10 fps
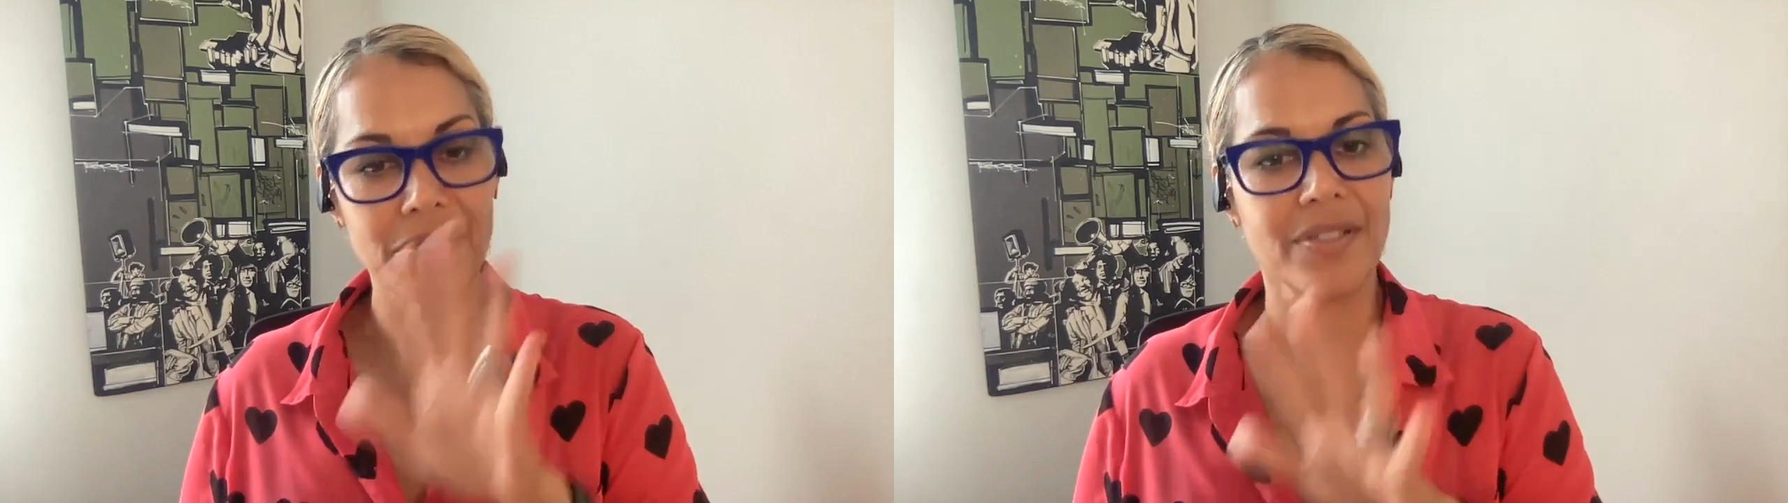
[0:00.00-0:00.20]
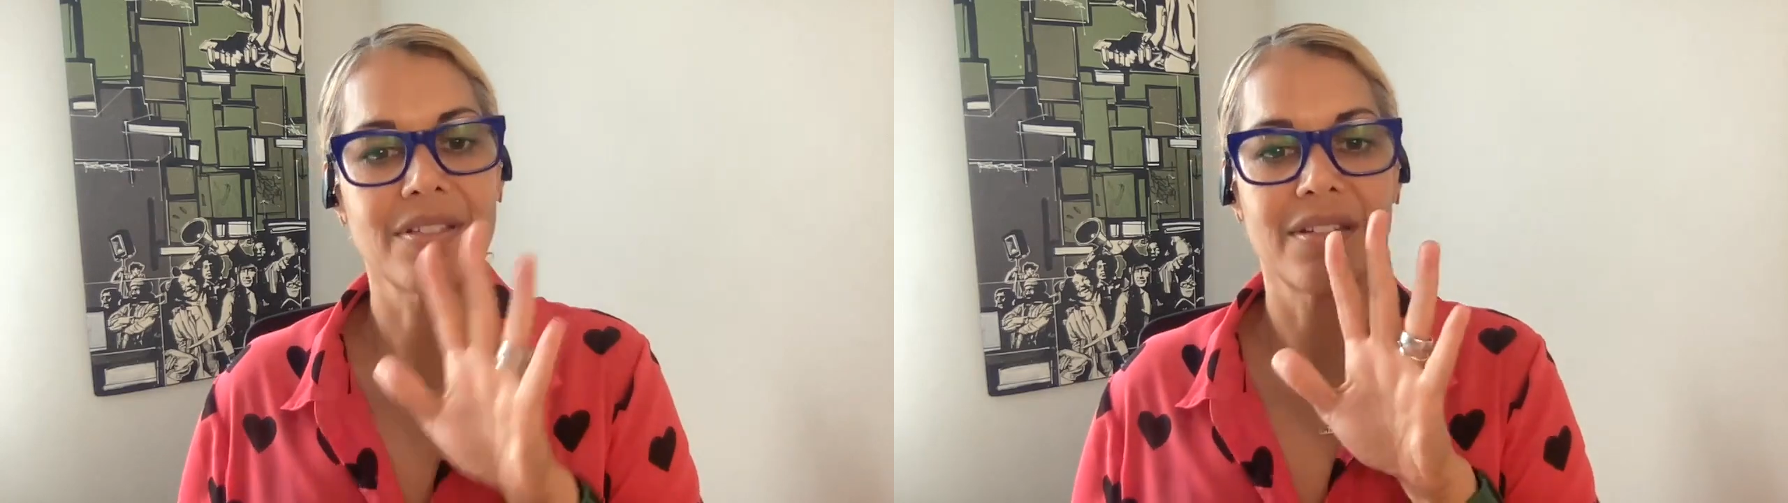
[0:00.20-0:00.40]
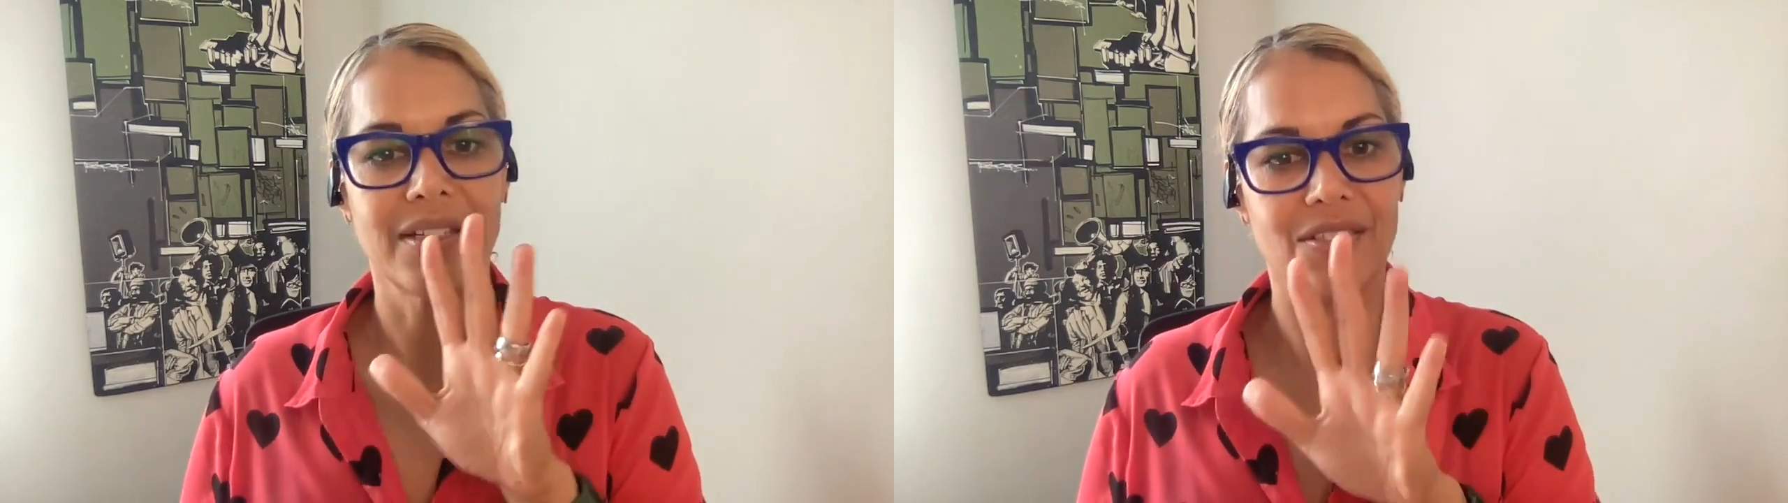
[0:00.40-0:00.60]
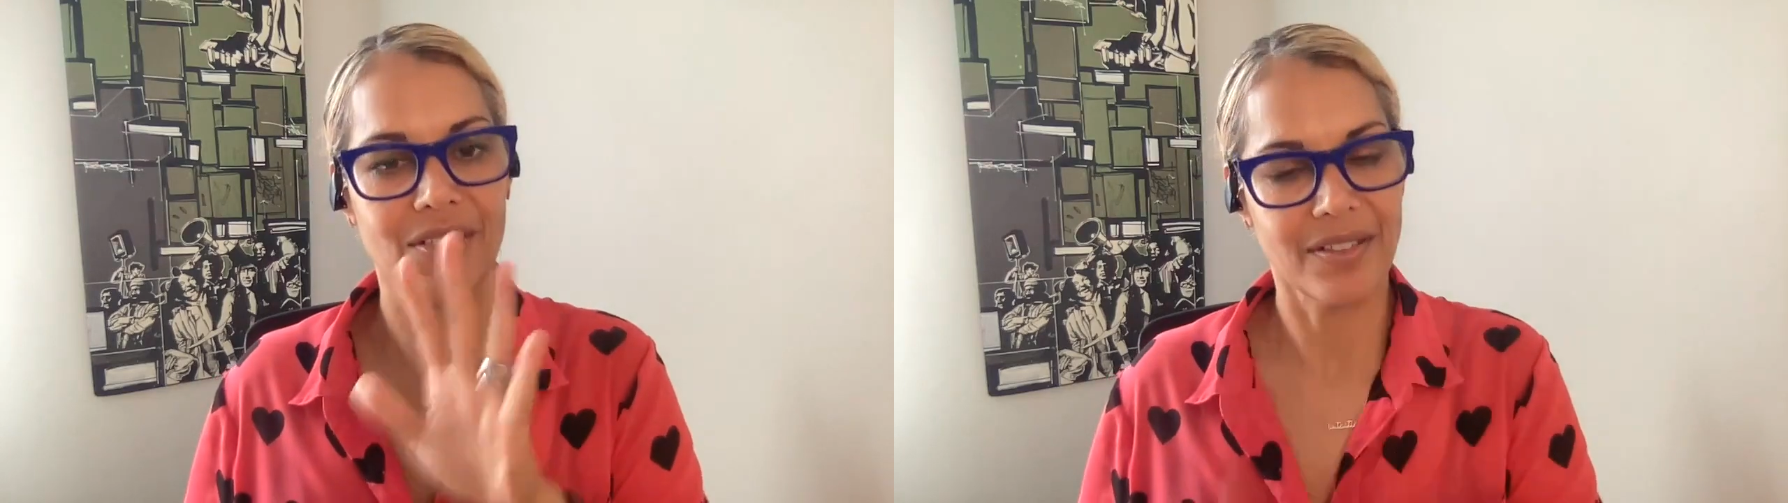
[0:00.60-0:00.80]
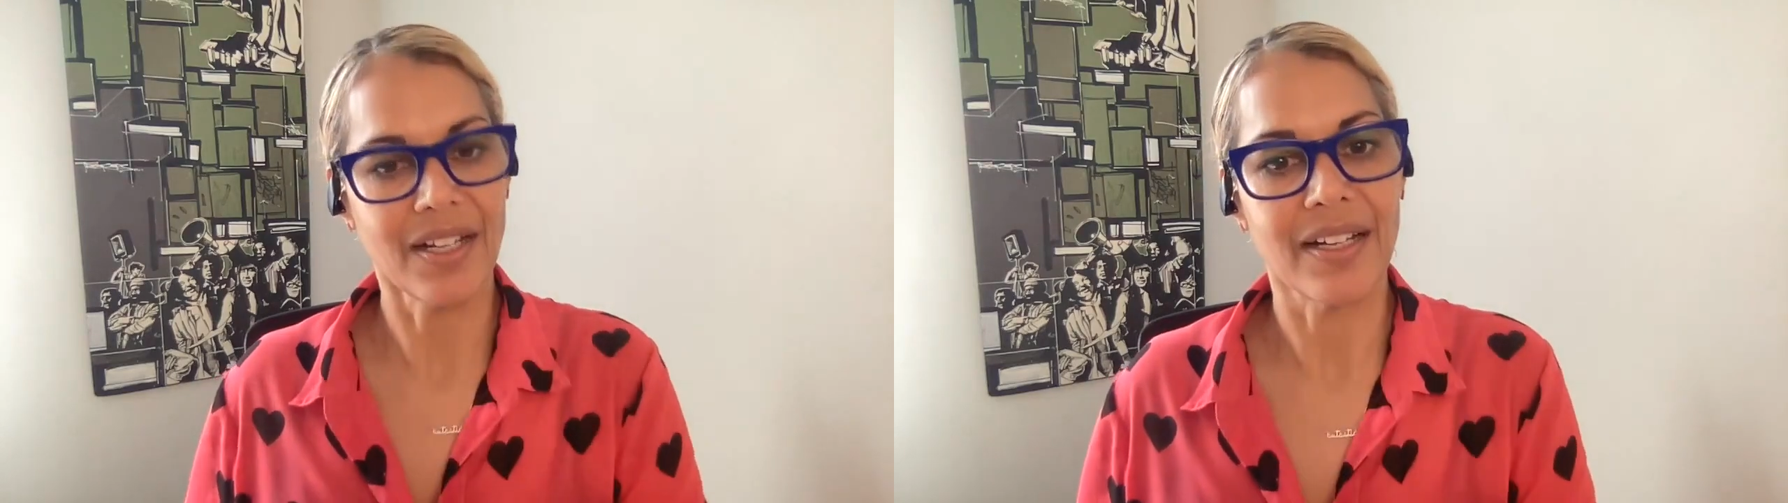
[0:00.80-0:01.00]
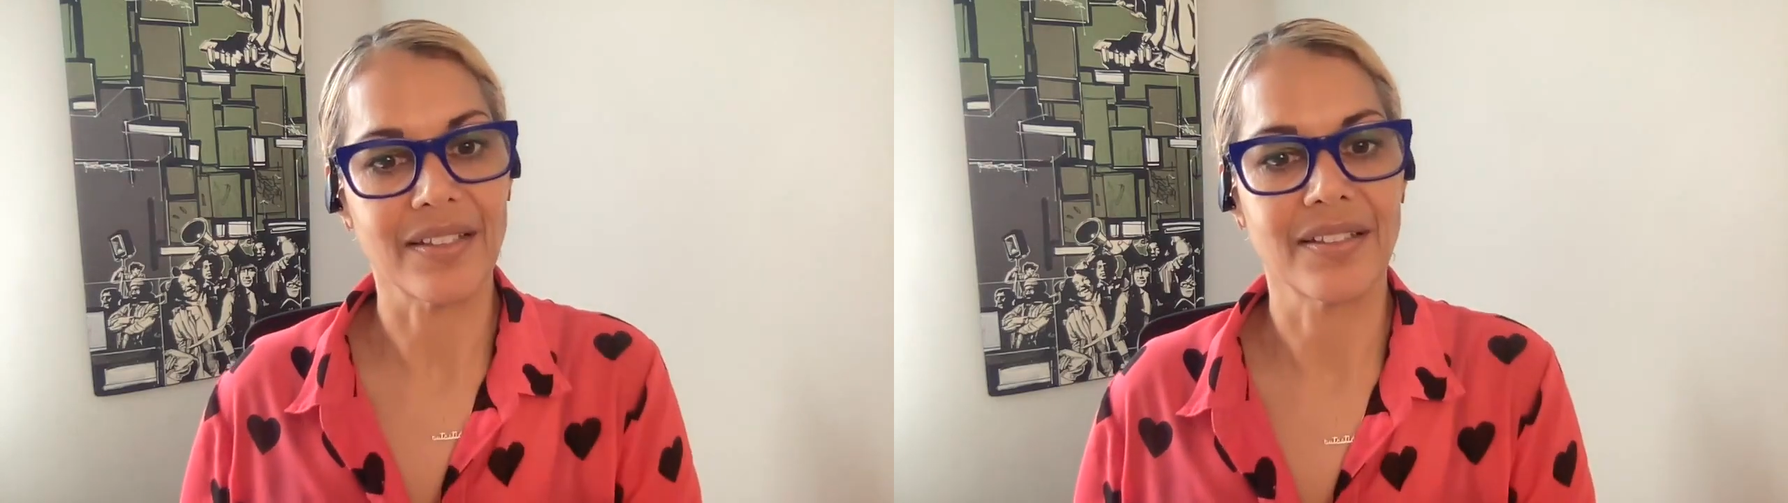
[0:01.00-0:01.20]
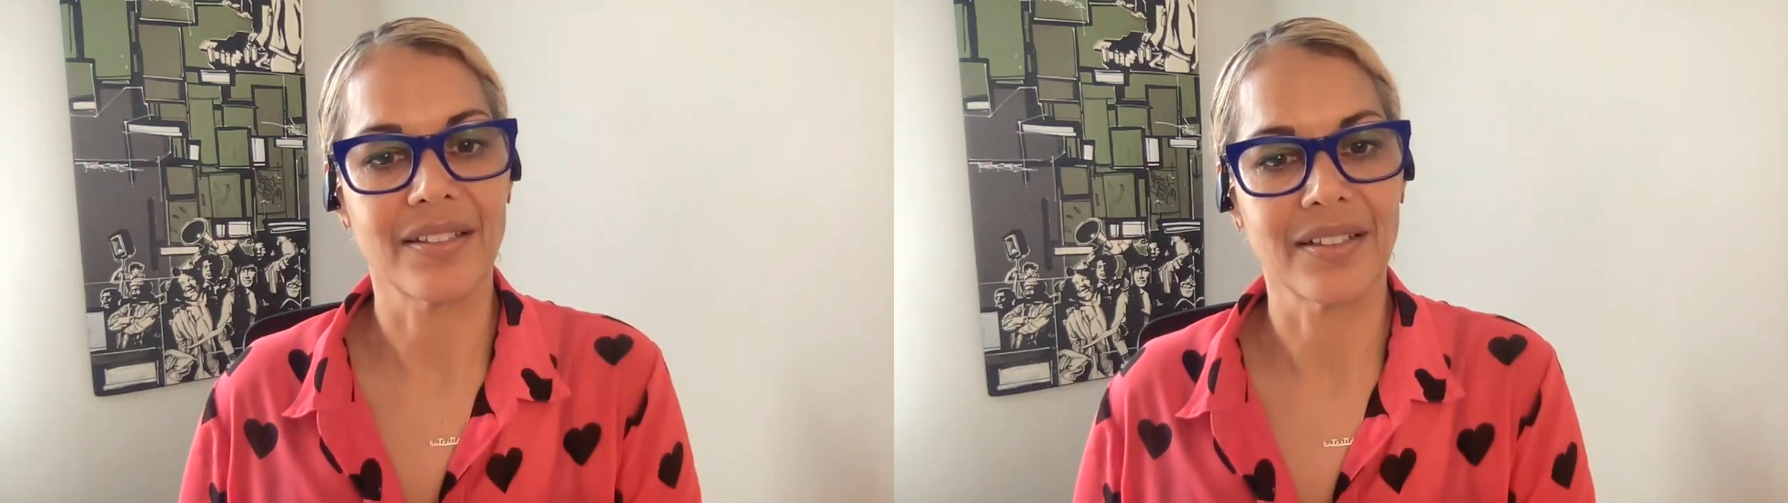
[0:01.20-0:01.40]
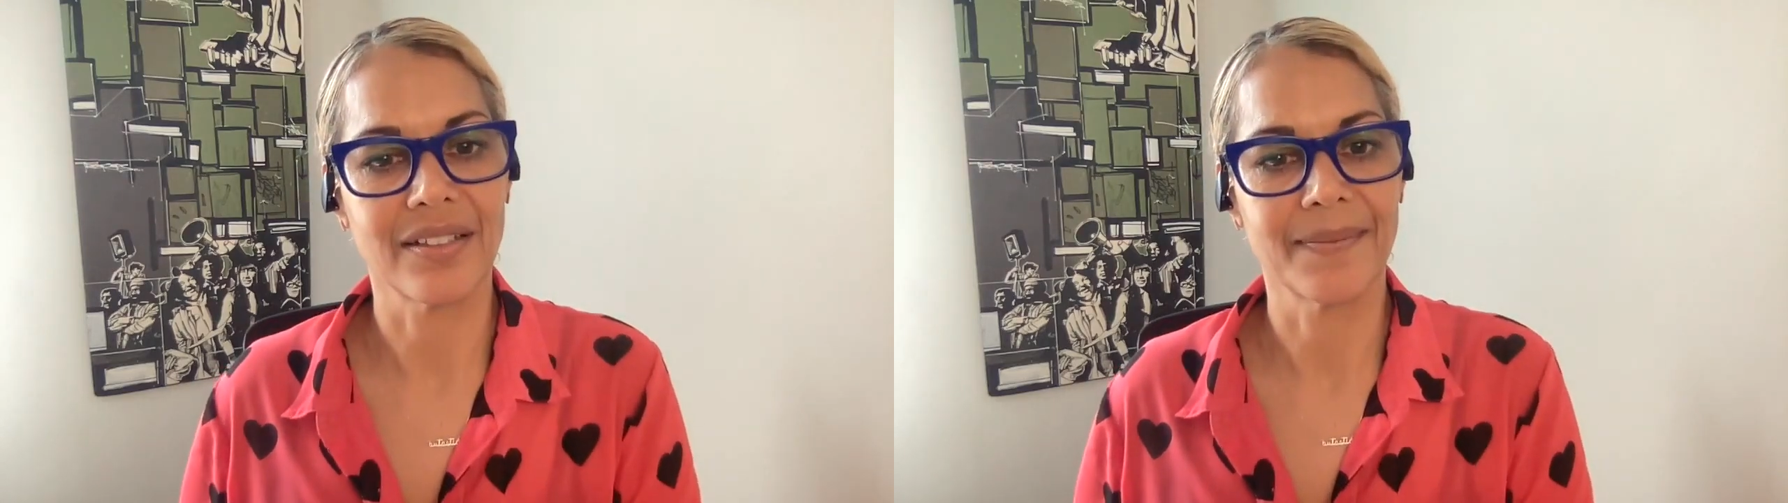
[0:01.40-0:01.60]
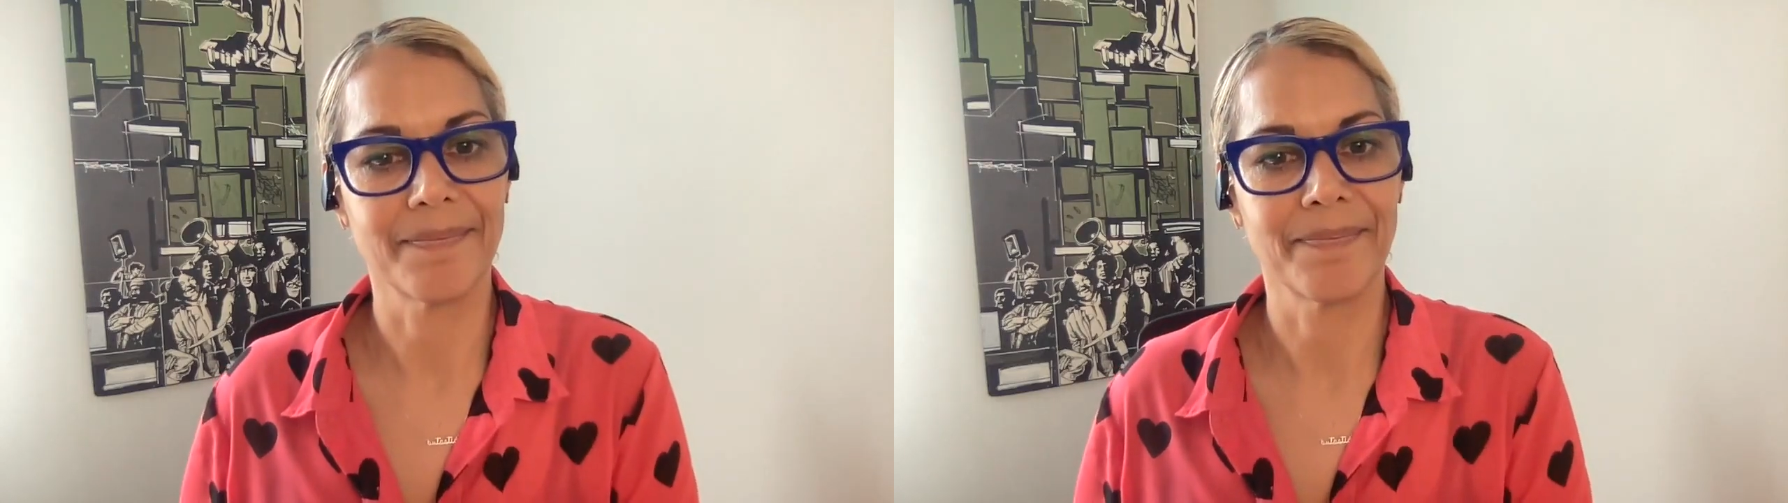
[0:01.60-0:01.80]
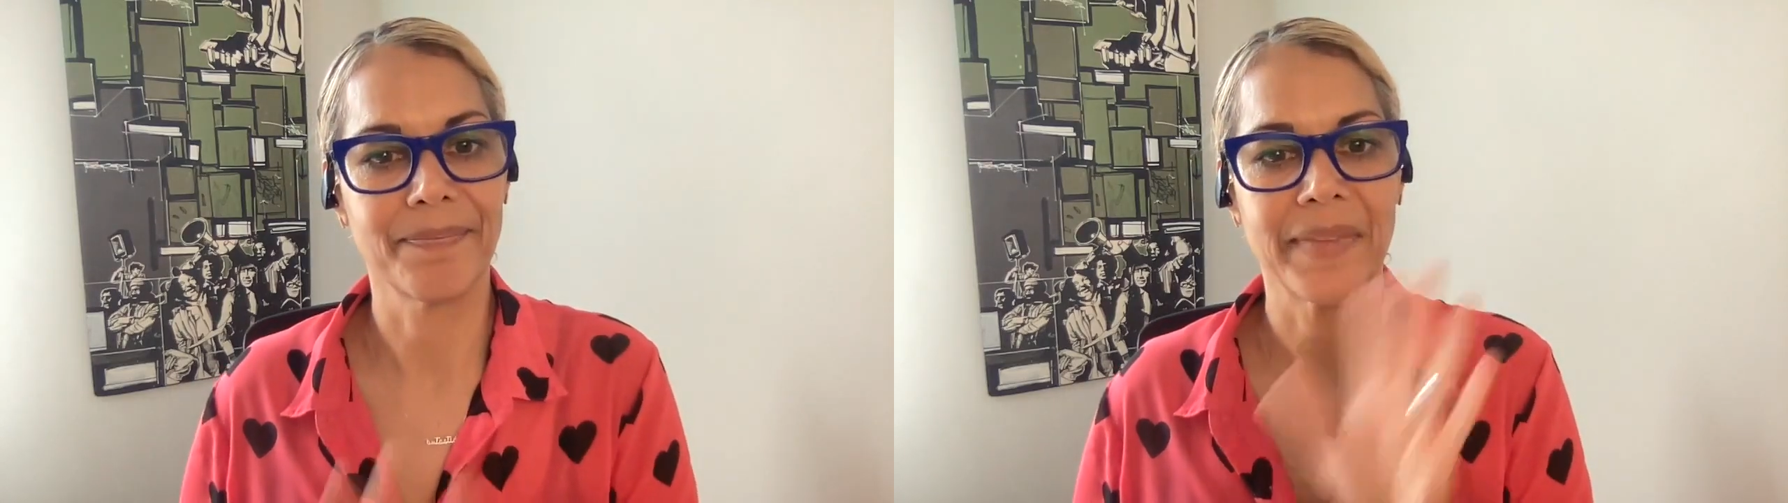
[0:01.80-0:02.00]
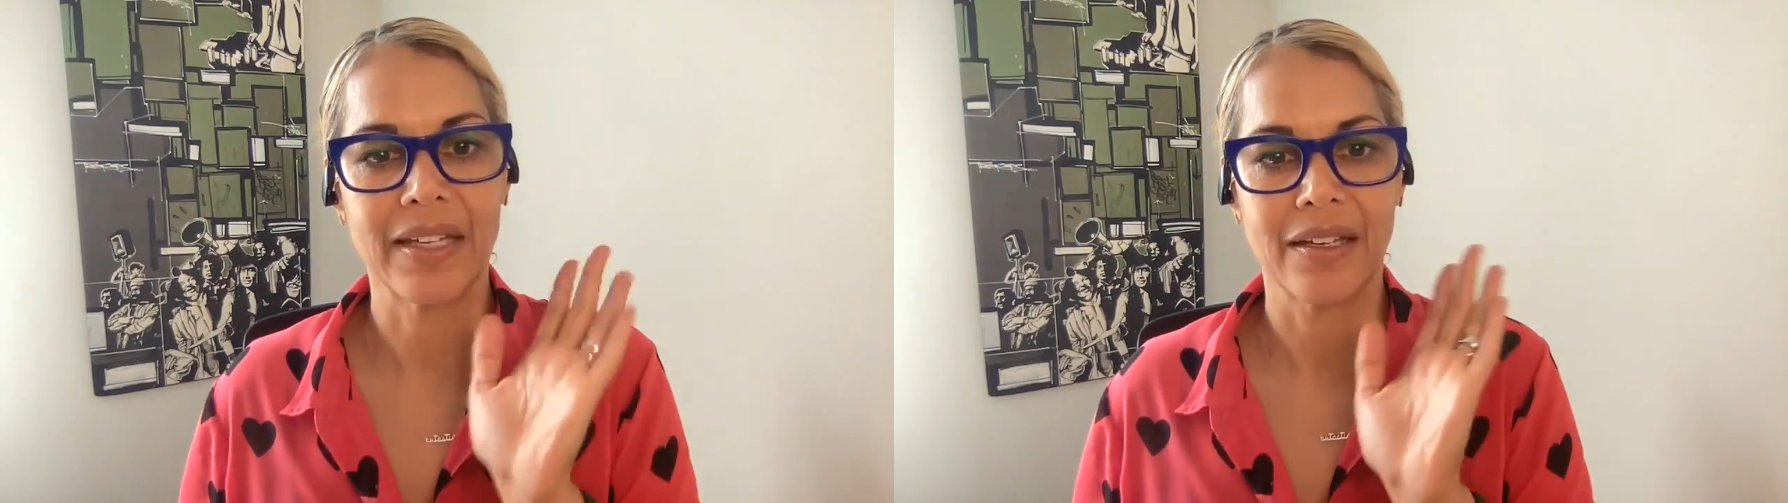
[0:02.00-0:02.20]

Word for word: we're just, it's just us. Mm-hmm.